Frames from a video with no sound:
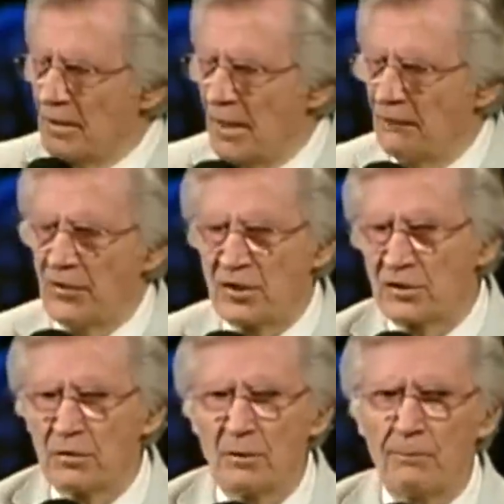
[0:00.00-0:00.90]
give us
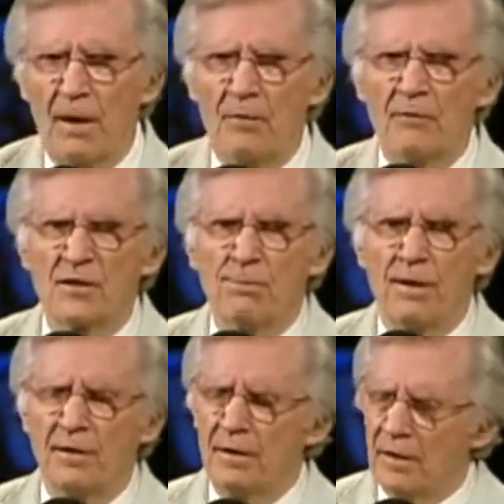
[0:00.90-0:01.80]
through the power of his
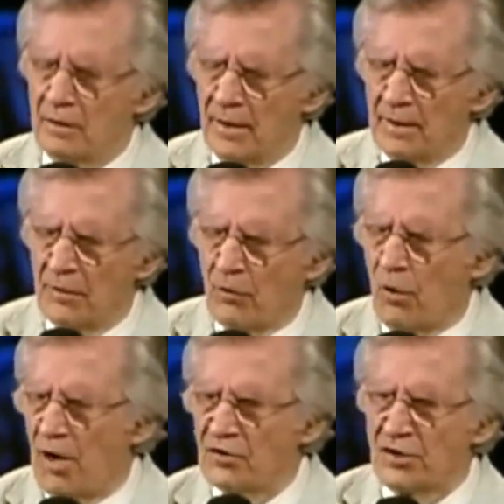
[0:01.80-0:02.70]
blood. It, the
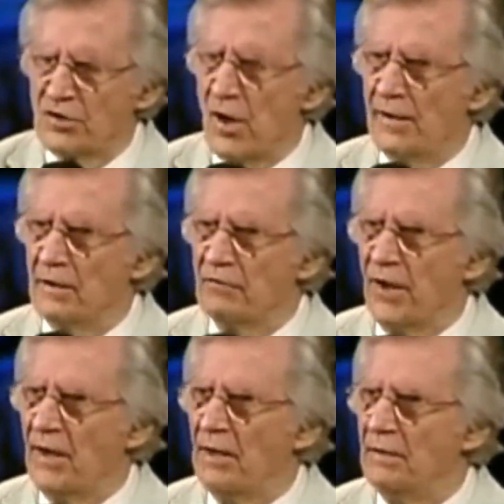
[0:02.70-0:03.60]
cross is not in
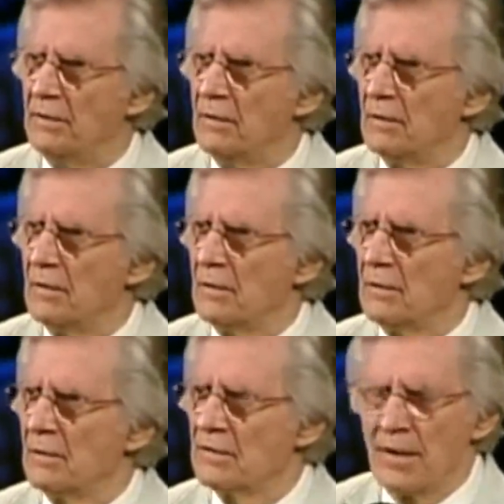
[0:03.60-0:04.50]
vain.
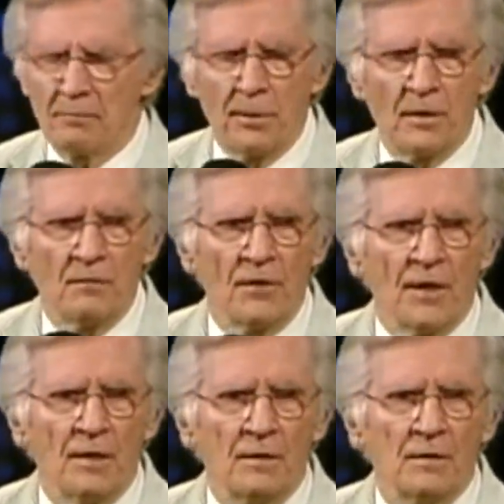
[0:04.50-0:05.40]
It's not been in
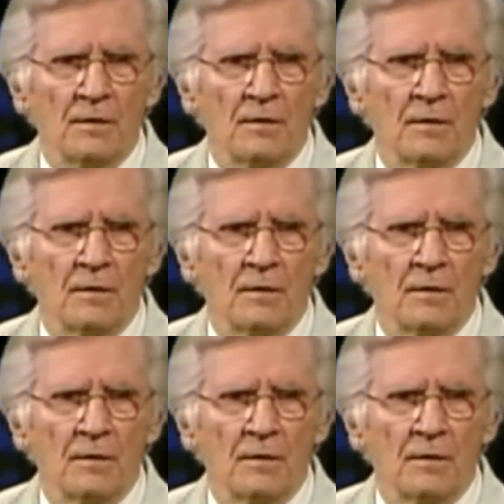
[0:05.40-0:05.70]
vain.